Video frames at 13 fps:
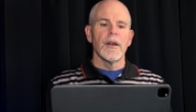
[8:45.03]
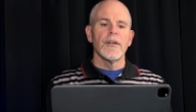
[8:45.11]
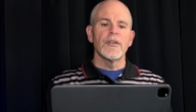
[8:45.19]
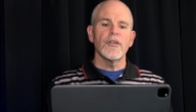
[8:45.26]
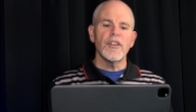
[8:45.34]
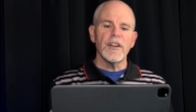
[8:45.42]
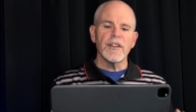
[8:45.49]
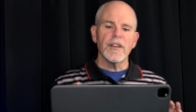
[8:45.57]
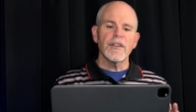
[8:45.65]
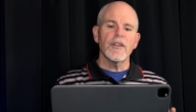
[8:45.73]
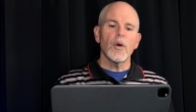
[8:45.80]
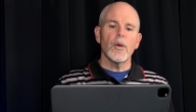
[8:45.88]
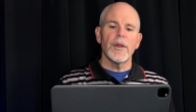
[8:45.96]
so jesus
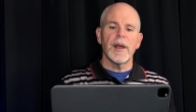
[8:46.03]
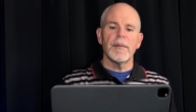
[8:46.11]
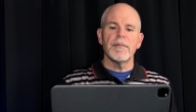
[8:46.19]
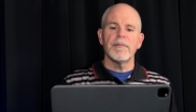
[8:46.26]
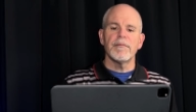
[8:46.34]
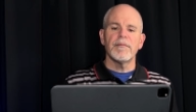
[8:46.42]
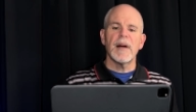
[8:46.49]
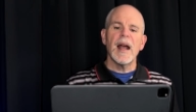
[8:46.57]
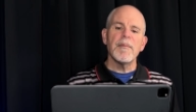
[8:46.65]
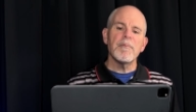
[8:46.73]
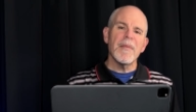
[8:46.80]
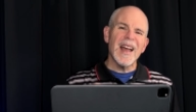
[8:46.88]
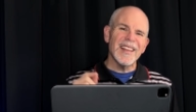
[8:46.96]
told them my
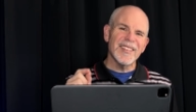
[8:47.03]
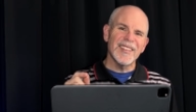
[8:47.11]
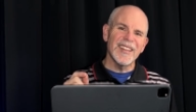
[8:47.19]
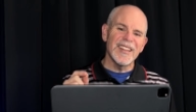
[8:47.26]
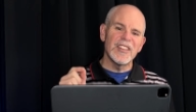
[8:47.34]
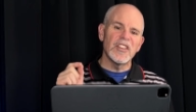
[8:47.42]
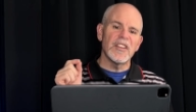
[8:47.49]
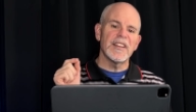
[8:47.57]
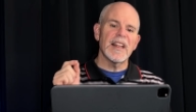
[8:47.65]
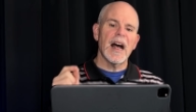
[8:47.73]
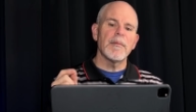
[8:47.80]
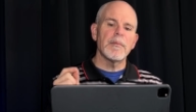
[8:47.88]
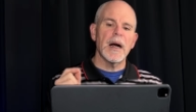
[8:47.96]
message is
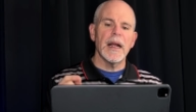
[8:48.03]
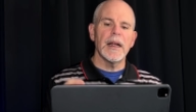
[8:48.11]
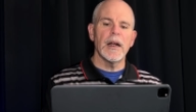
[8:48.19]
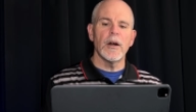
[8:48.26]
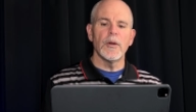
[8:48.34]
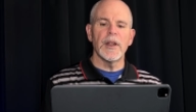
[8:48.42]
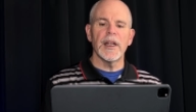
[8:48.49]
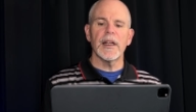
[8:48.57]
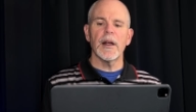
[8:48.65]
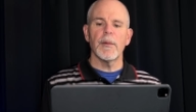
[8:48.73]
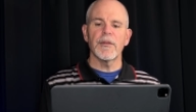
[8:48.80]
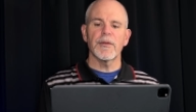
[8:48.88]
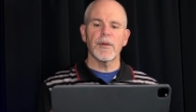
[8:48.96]
not my own it
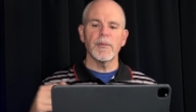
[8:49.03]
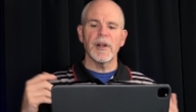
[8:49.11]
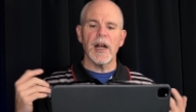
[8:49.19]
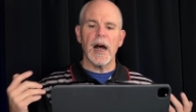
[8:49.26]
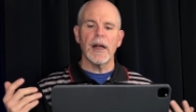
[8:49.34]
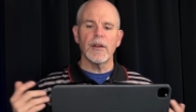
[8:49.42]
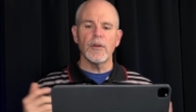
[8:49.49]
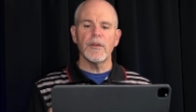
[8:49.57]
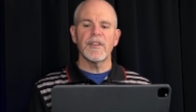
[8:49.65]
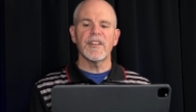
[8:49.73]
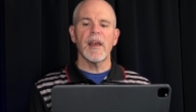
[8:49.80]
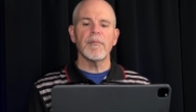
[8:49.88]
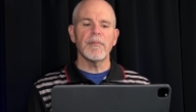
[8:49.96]
comes from god who
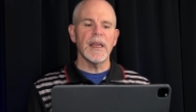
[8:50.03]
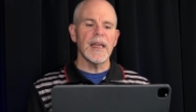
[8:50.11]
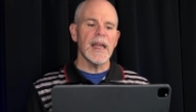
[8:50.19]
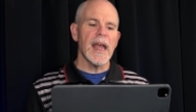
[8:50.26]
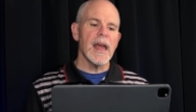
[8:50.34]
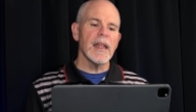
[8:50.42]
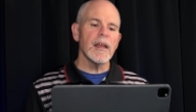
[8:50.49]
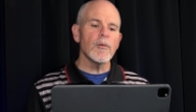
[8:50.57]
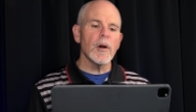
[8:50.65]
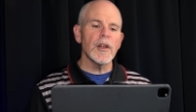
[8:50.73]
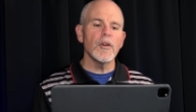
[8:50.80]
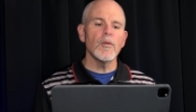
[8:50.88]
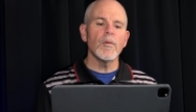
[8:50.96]
sent me
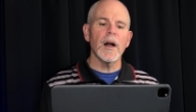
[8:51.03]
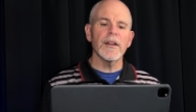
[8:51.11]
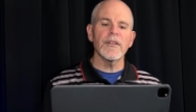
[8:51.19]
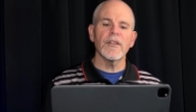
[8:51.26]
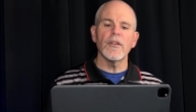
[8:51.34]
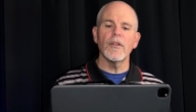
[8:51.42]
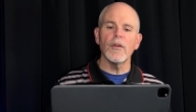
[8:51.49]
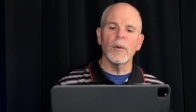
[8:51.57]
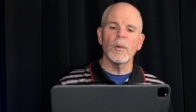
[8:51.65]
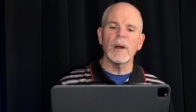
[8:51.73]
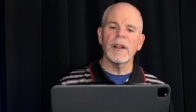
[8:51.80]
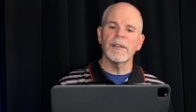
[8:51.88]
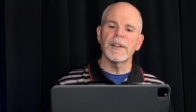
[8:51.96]
anyone who wants to do the
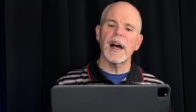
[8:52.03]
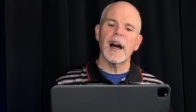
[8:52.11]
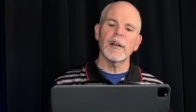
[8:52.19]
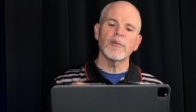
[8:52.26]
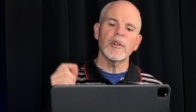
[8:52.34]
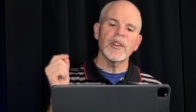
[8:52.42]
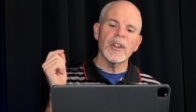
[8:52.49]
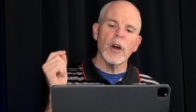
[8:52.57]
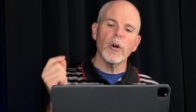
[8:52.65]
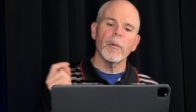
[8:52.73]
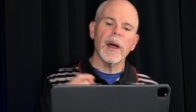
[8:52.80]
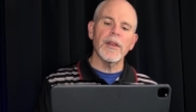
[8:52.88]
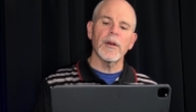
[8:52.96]
will of god will know
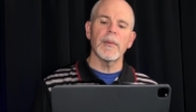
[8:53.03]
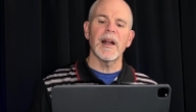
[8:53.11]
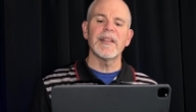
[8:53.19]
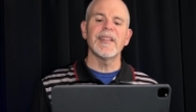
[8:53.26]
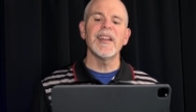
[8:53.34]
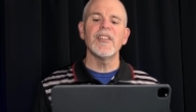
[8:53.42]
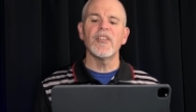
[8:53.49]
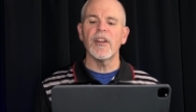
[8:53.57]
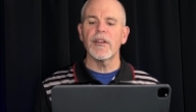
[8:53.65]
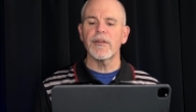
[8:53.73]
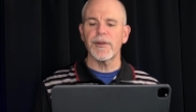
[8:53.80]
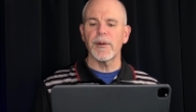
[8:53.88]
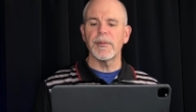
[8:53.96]
whether my teaching
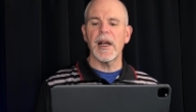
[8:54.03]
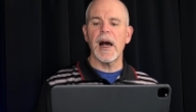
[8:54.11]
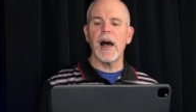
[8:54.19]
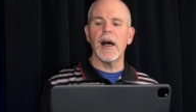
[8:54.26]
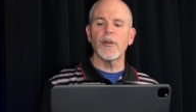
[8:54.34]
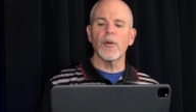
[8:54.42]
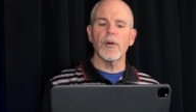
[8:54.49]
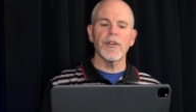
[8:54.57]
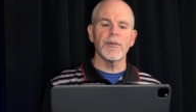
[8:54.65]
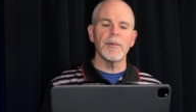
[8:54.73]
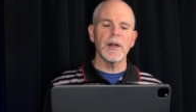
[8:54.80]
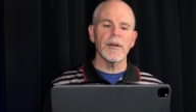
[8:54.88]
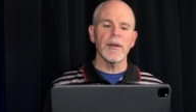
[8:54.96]
is from god or is
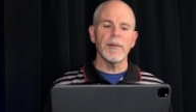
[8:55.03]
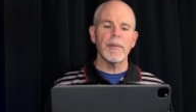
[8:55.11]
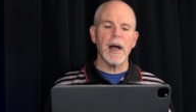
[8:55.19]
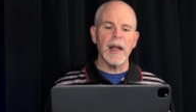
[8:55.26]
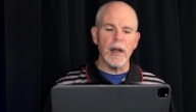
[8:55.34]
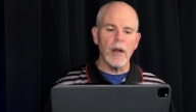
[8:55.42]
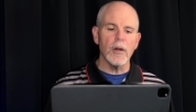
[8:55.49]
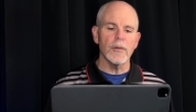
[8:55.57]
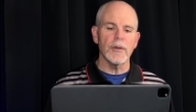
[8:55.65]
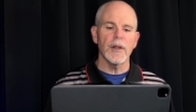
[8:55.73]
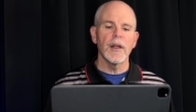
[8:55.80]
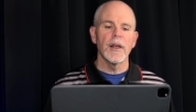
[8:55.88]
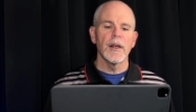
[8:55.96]
merely my
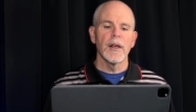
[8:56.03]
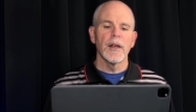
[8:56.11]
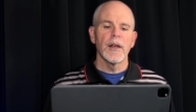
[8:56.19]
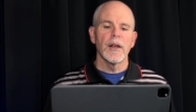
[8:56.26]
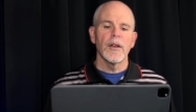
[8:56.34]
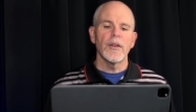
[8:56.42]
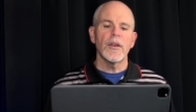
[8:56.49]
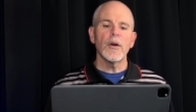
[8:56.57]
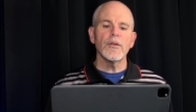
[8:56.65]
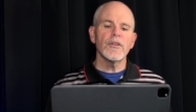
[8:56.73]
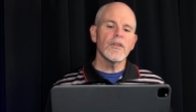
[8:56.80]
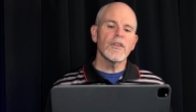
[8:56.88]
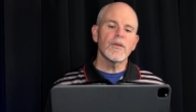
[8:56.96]
own
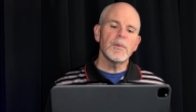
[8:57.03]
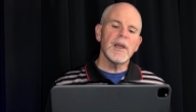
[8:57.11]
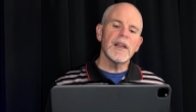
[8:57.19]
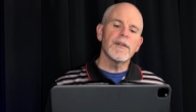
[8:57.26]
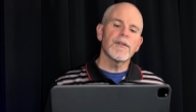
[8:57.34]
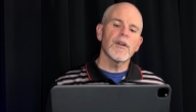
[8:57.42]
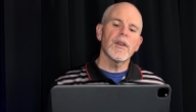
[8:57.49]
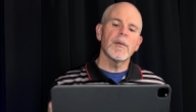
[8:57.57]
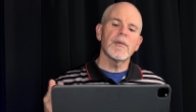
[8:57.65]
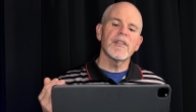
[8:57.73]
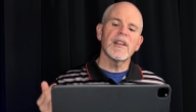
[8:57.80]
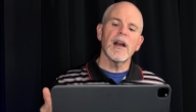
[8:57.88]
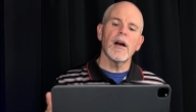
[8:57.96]
those who speak for
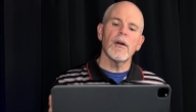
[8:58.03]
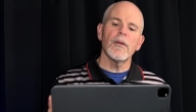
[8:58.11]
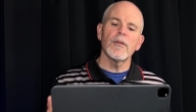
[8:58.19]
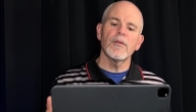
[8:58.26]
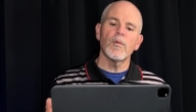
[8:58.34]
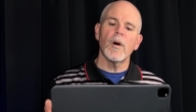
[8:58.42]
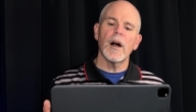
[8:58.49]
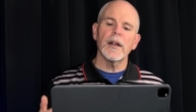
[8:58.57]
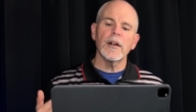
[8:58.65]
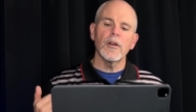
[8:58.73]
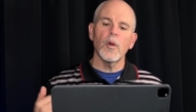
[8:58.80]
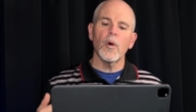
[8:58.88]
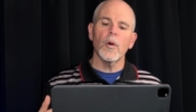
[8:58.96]
themselves want
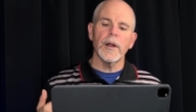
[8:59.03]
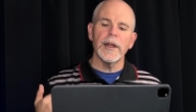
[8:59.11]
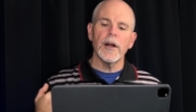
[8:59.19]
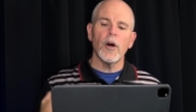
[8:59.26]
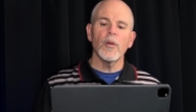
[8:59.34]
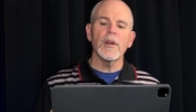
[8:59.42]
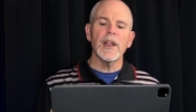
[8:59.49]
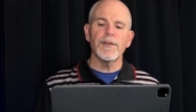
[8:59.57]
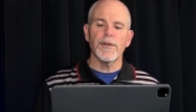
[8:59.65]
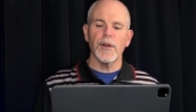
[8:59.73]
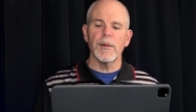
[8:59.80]
glory only for